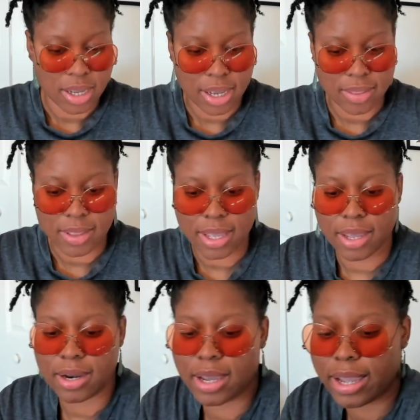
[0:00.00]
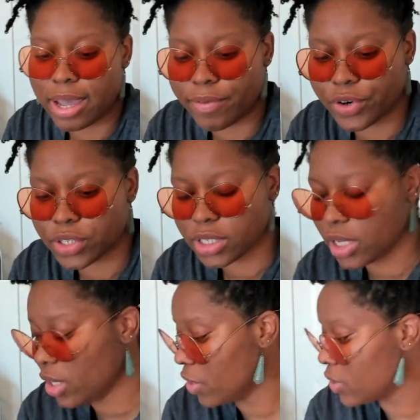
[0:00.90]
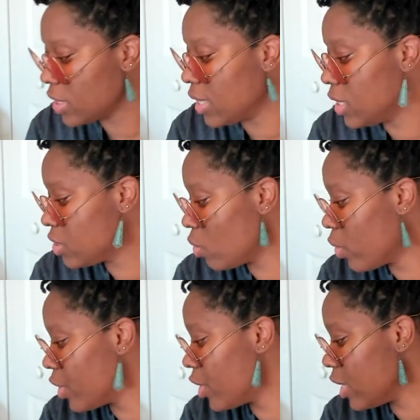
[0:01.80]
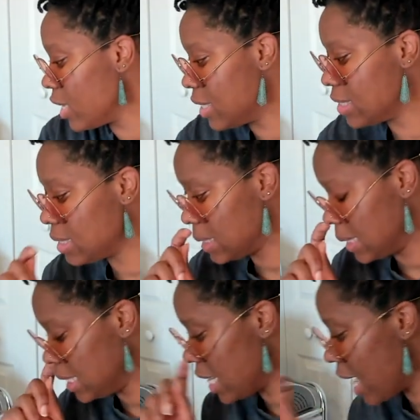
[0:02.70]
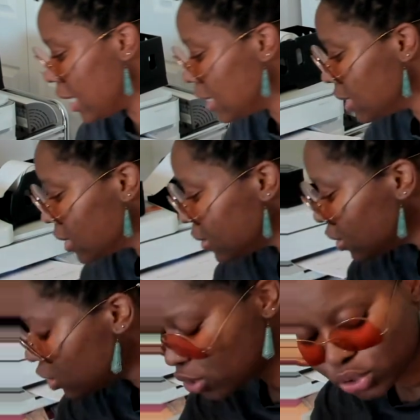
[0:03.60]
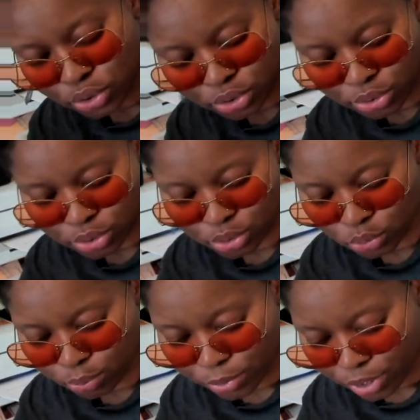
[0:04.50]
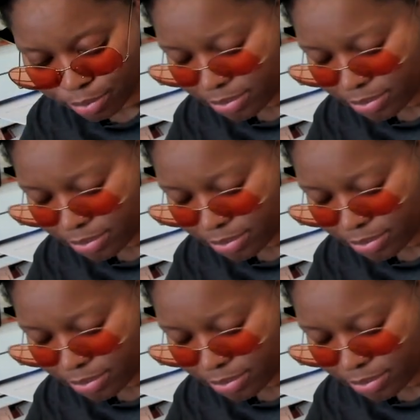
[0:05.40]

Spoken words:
And then I have her sticky notes, and this order is not super